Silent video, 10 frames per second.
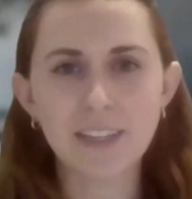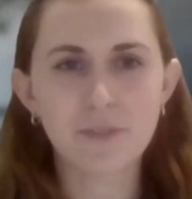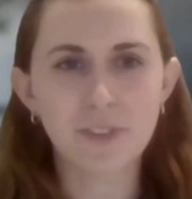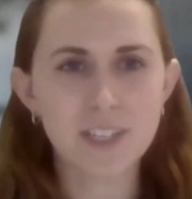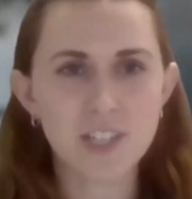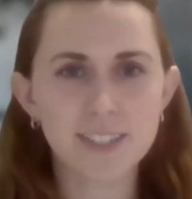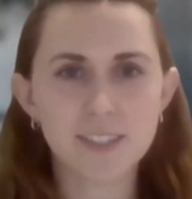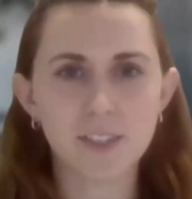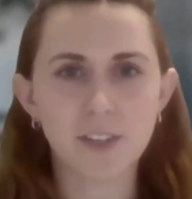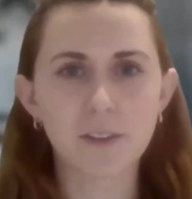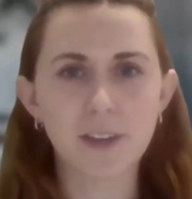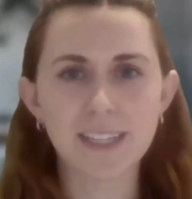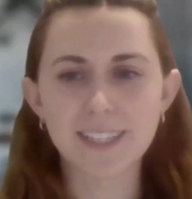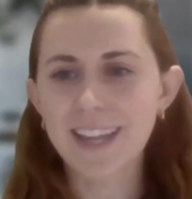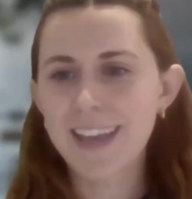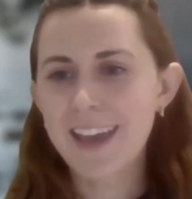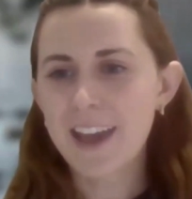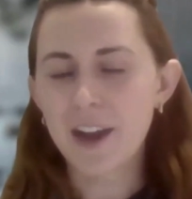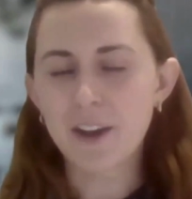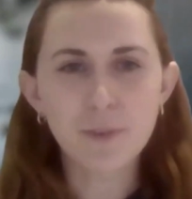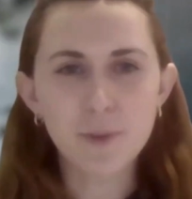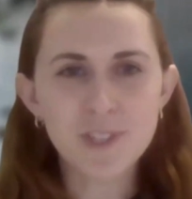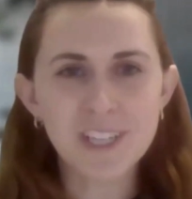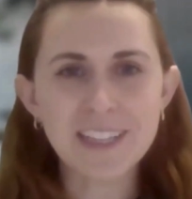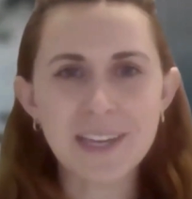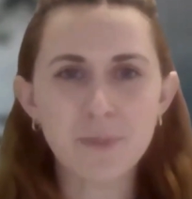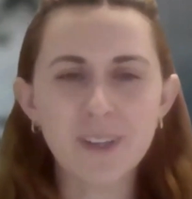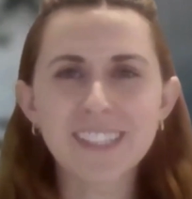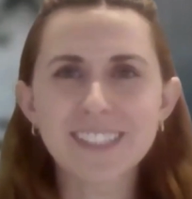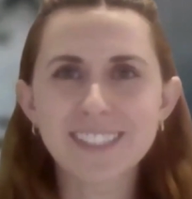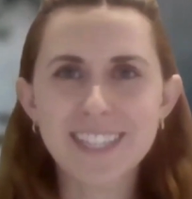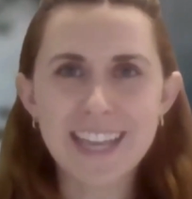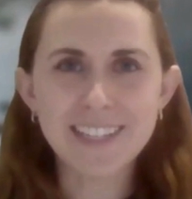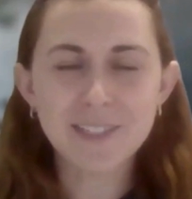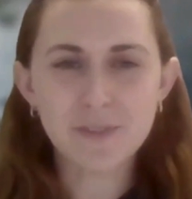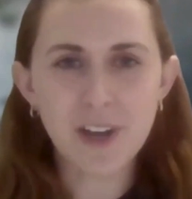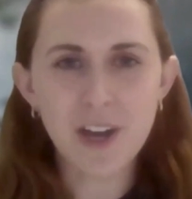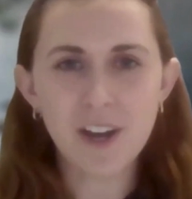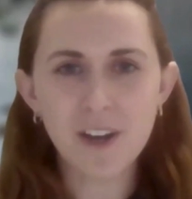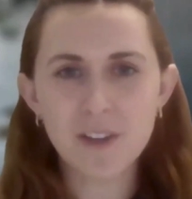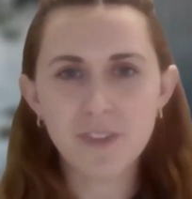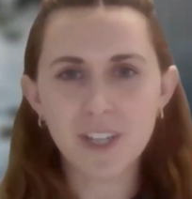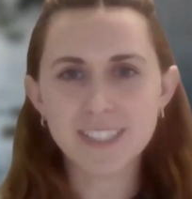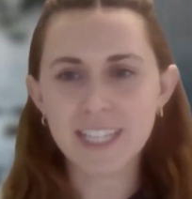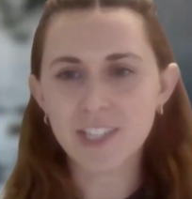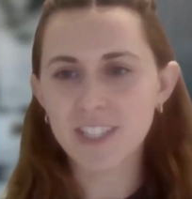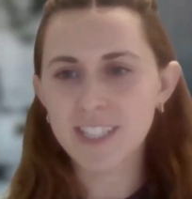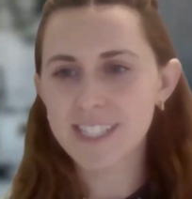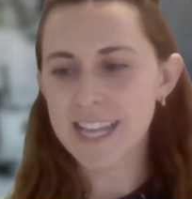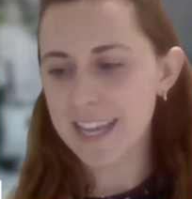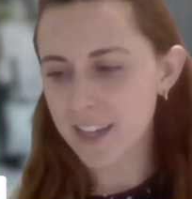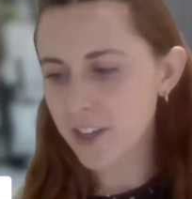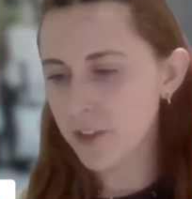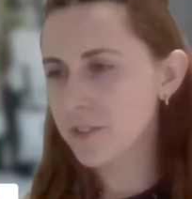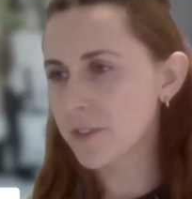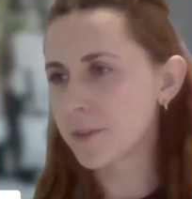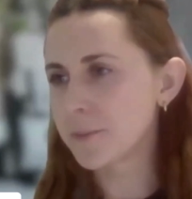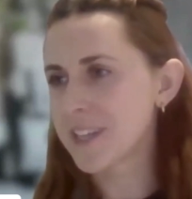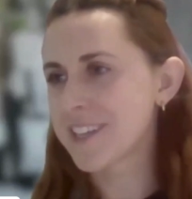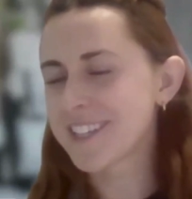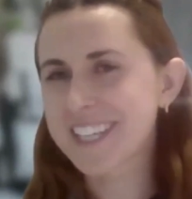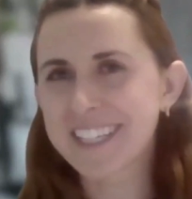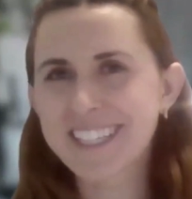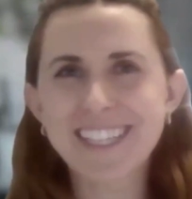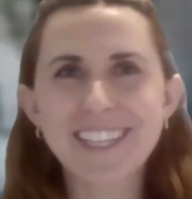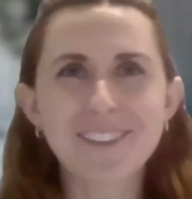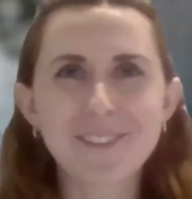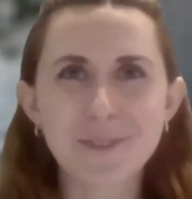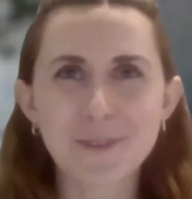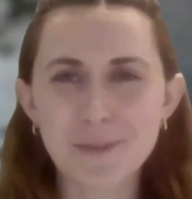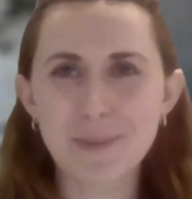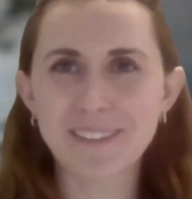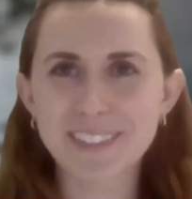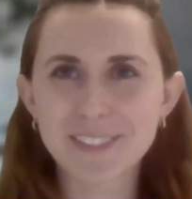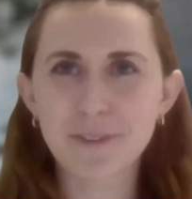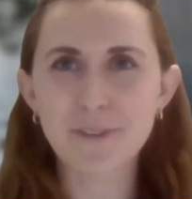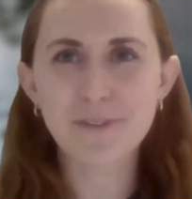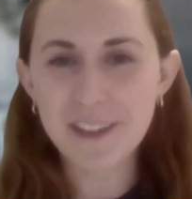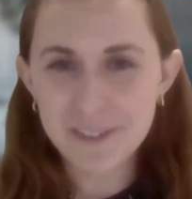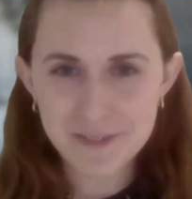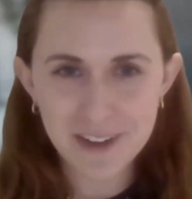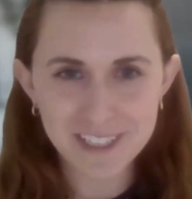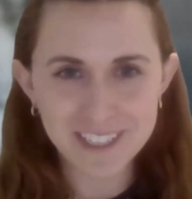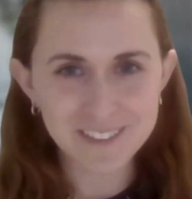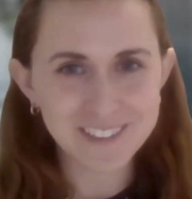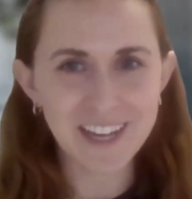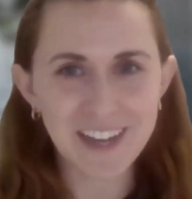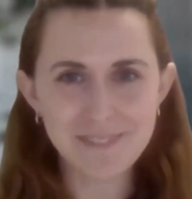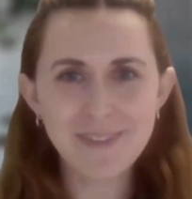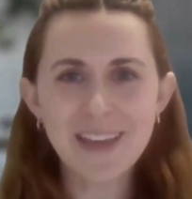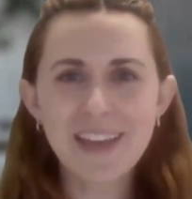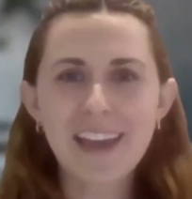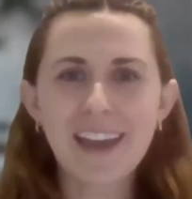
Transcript: Thank you, Francesco. And unfortunately, that brings us to the end of our session today. I know that we could continue to talk about this for a very, very long time.